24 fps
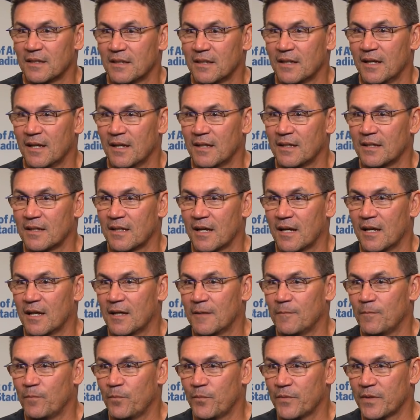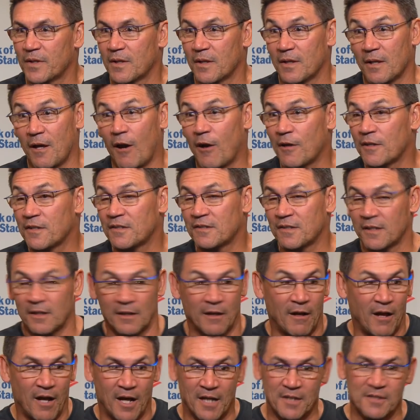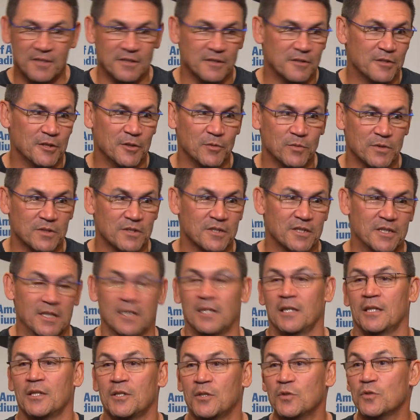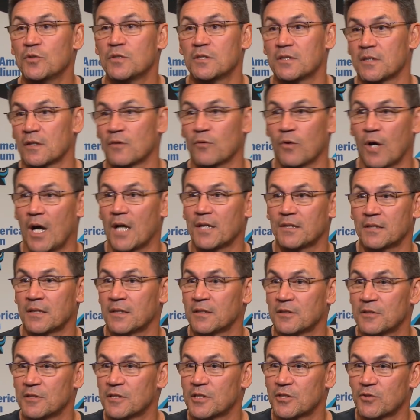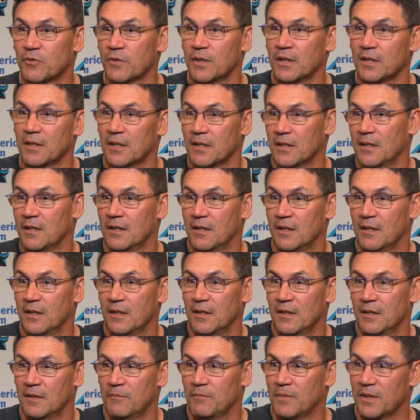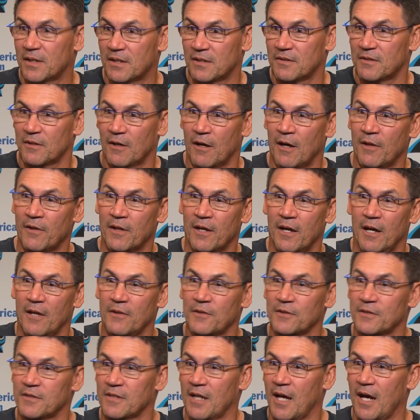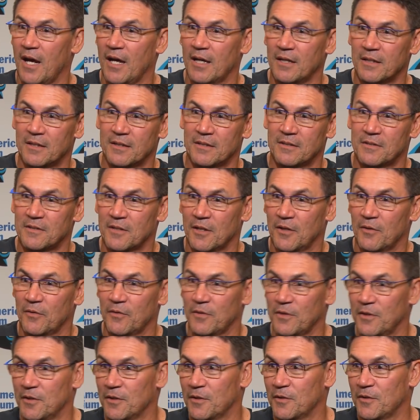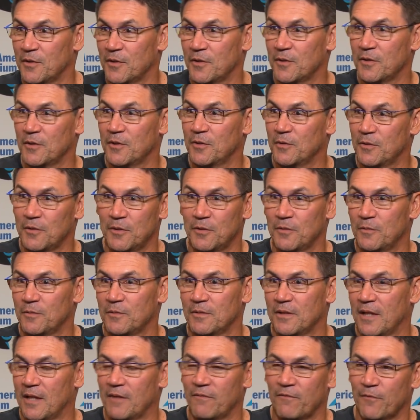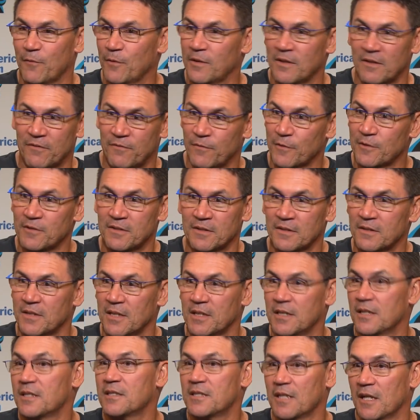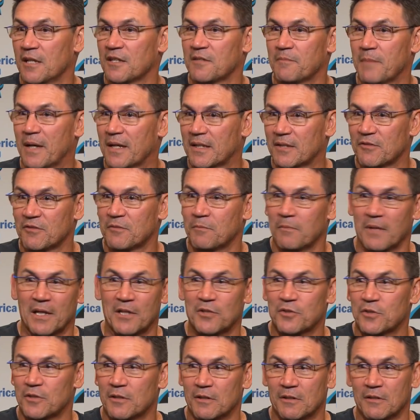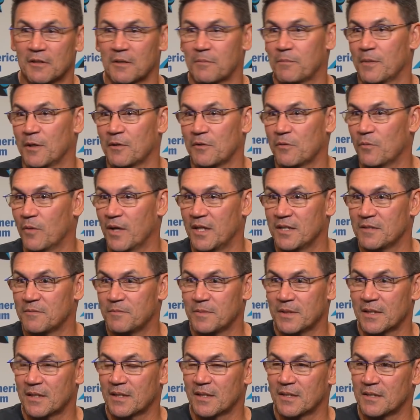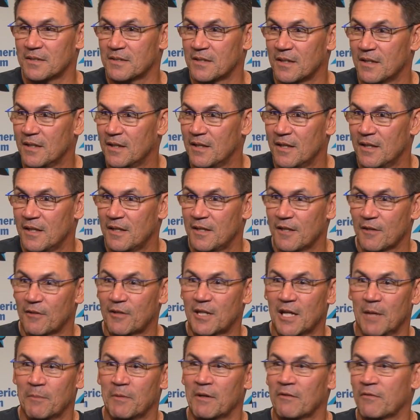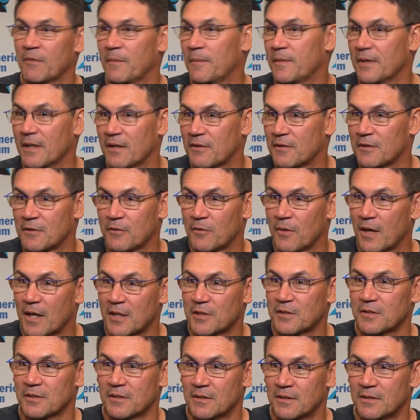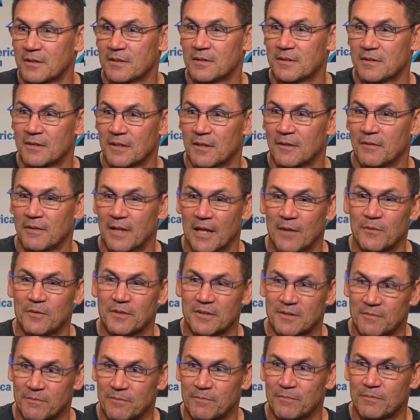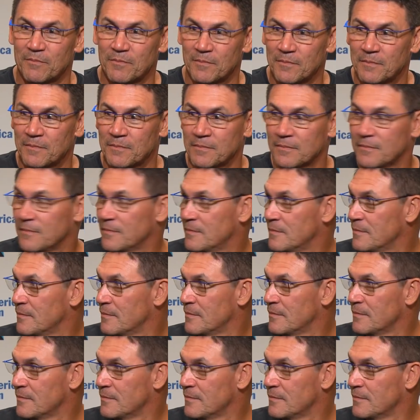And the hardest thing, in all honesty, too, was getting used to crossing the street because they're on the other side. So, you know, one of the first things they did tell us back there was make sure you look both ways because they're coming from the other direction. So that was. Bonus question from Joe.